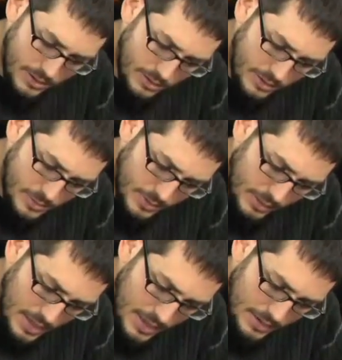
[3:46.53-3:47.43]
You don't need to put a
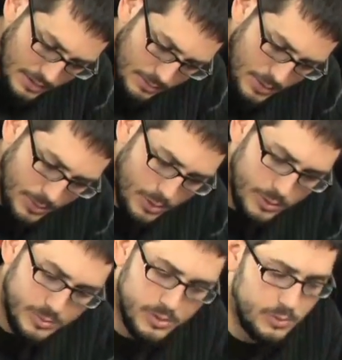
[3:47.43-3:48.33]
lot. People
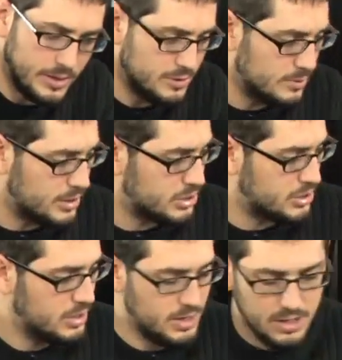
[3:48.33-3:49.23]
always put way too
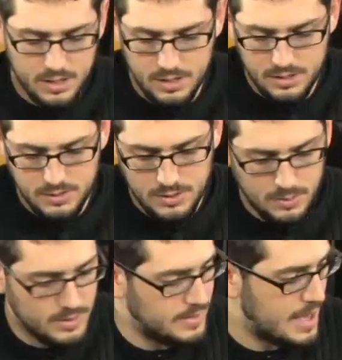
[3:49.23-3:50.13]
much. Uh, you
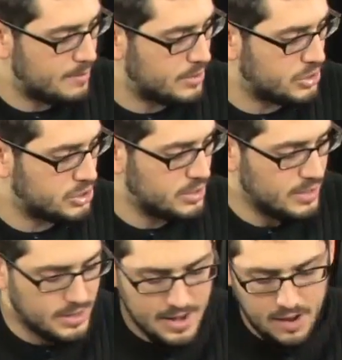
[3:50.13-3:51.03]
don't need that much.
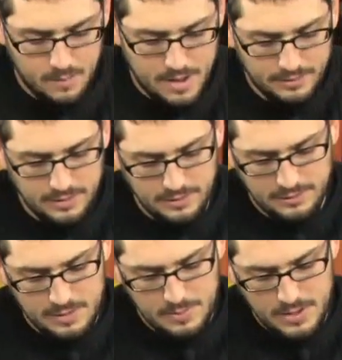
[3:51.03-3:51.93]
Now, mounting the
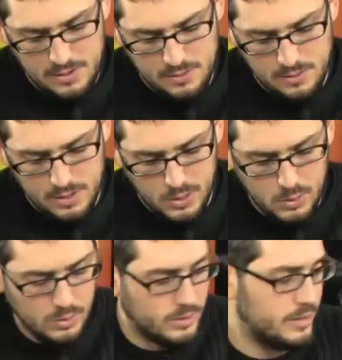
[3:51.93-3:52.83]
CPU
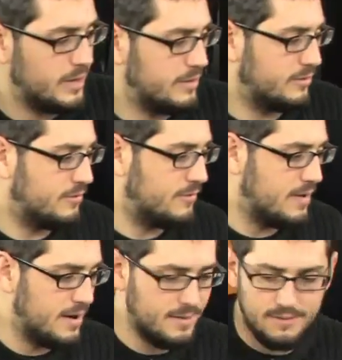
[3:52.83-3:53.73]
cooler is
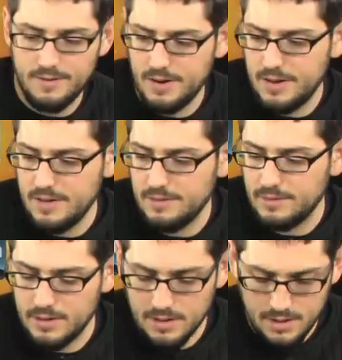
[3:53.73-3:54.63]
very, very
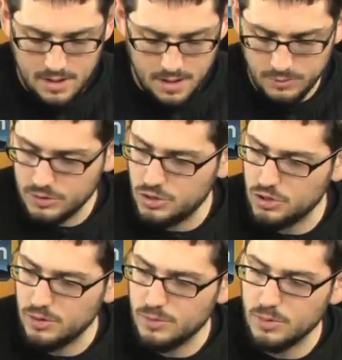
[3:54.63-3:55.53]
easy. Uh, I'm just going to
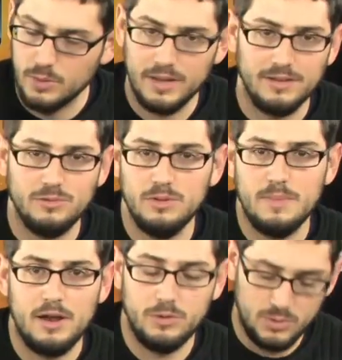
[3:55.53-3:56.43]
show you real quick. It doesn't really
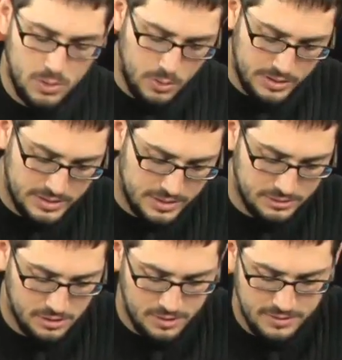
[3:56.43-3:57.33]
matter which way you orient it
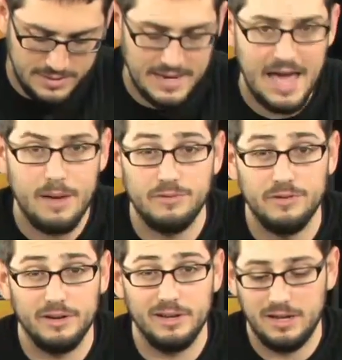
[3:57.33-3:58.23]
because there are these tabs, and
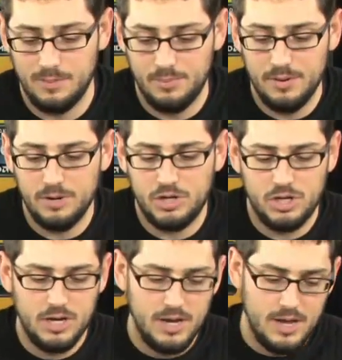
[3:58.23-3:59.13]
they're going to pretty
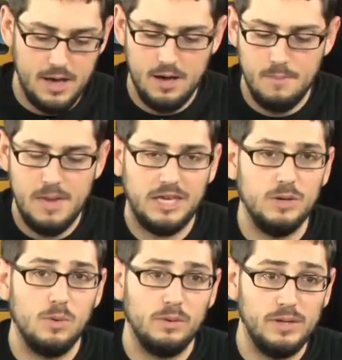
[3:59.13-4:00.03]
much uh, make
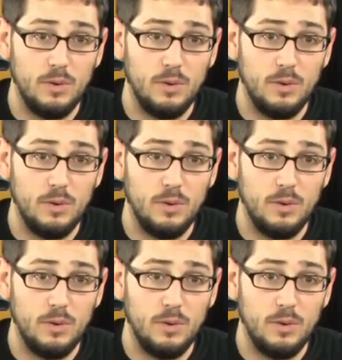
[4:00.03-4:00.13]
you only